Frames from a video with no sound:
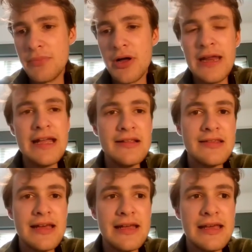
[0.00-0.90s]
Berlin
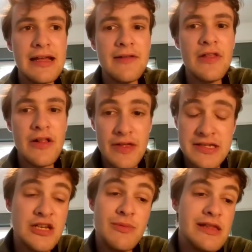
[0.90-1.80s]
thinking this
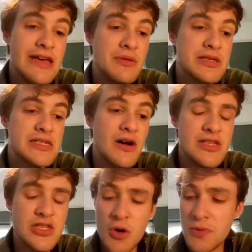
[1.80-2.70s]
is going to be a game that
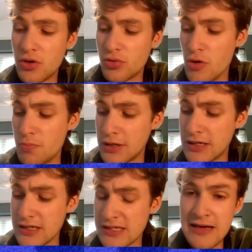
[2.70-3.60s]
decides top of the group,
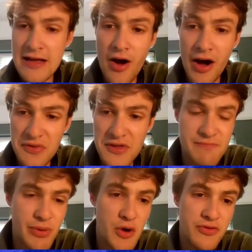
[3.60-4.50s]
because I
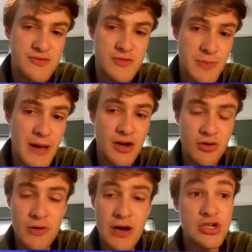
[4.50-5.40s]
think both Spain and
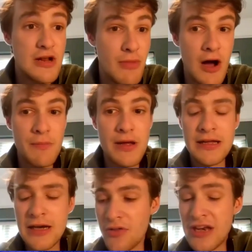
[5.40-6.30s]
Croatia, in my
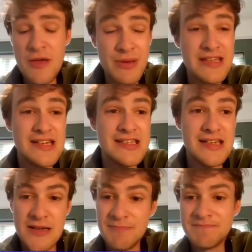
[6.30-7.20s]
opinion, I think they beat
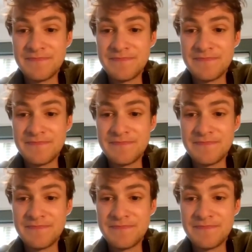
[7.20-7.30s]
Italy.